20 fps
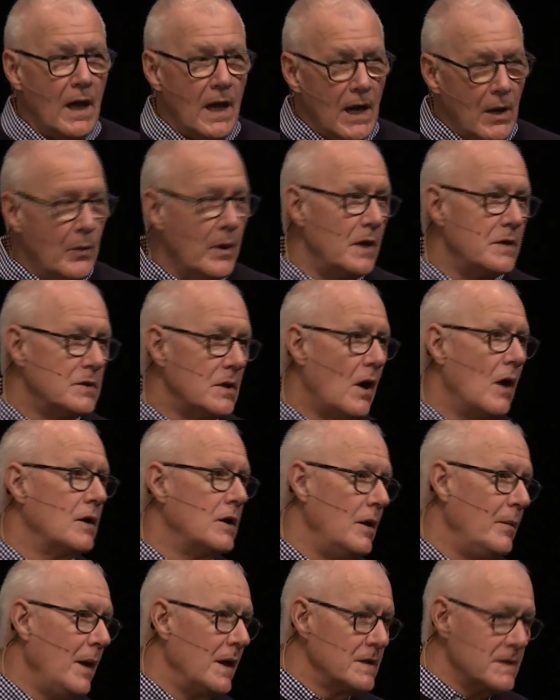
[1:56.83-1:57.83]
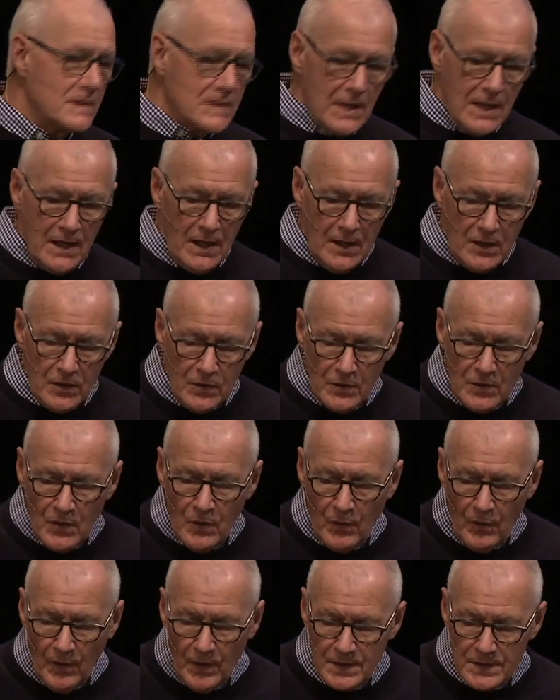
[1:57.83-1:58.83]
And I want to talk to you about setting a new
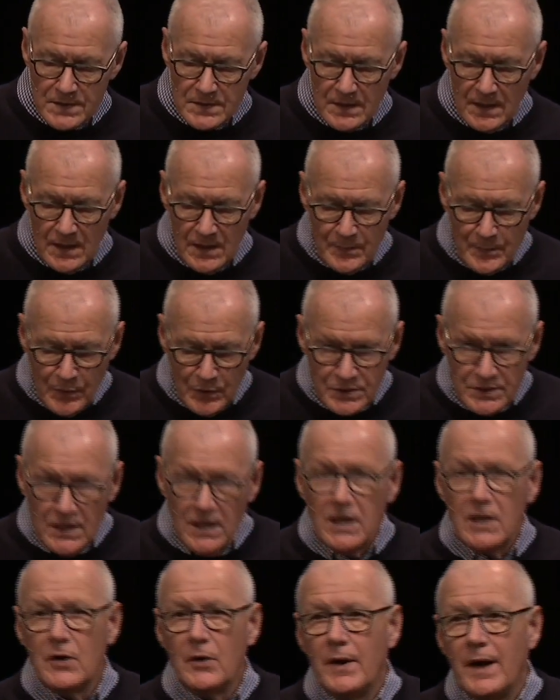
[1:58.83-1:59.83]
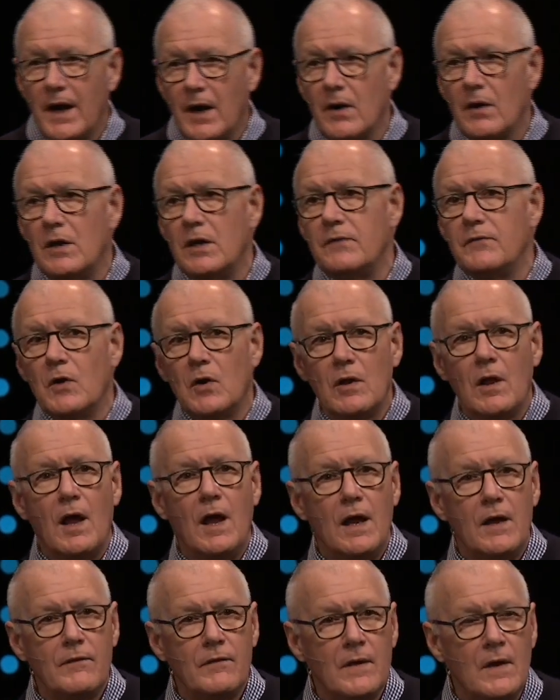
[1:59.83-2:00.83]
course in a particular area of your
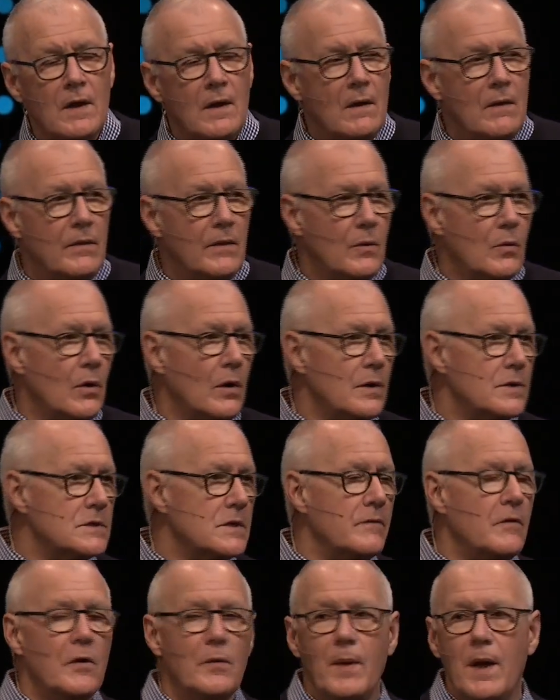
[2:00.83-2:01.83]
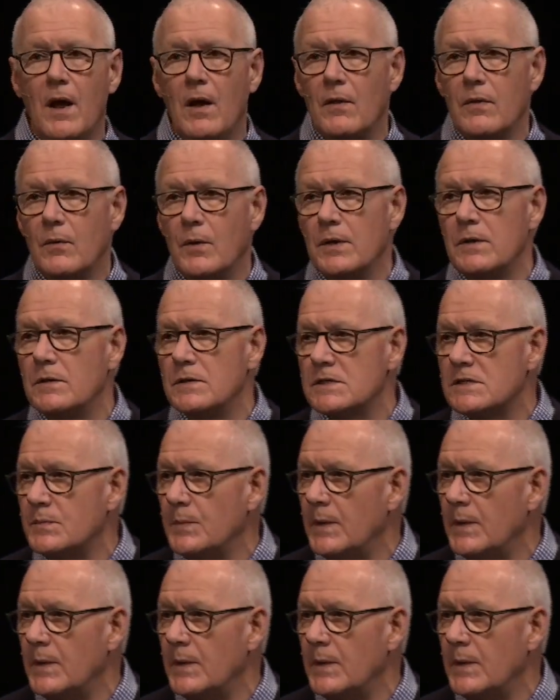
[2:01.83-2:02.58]
life, the words of your mouth, what you